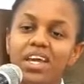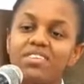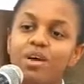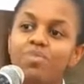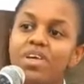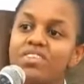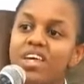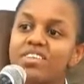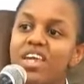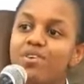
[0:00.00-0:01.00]
It's a place
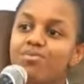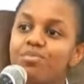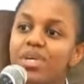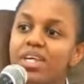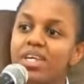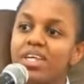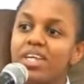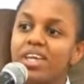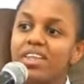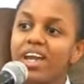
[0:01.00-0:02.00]
that gave me
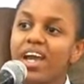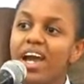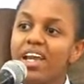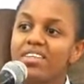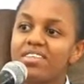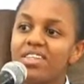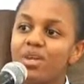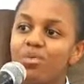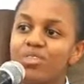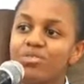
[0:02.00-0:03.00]
the courage
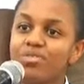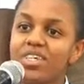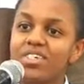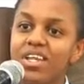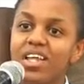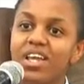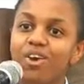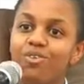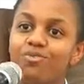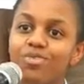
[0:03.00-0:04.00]
and the motivation and
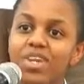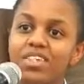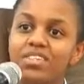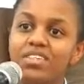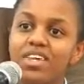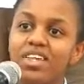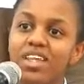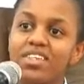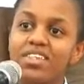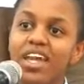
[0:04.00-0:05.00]
the confidence
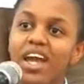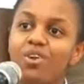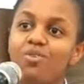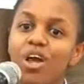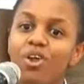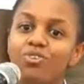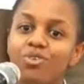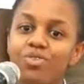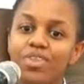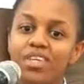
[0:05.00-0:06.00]
that I can do a lot
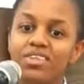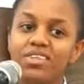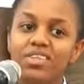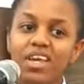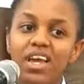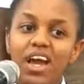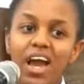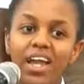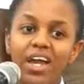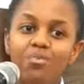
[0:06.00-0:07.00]
of things.
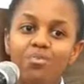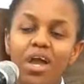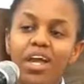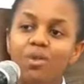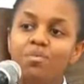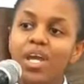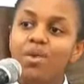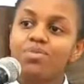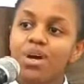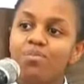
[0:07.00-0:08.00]
I can
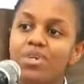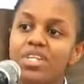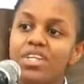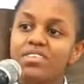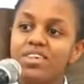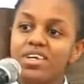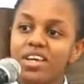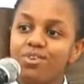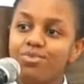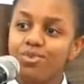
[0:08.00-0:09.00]
become somebody else
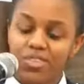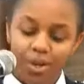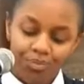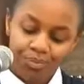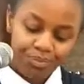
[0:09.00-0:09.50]
greater in the future.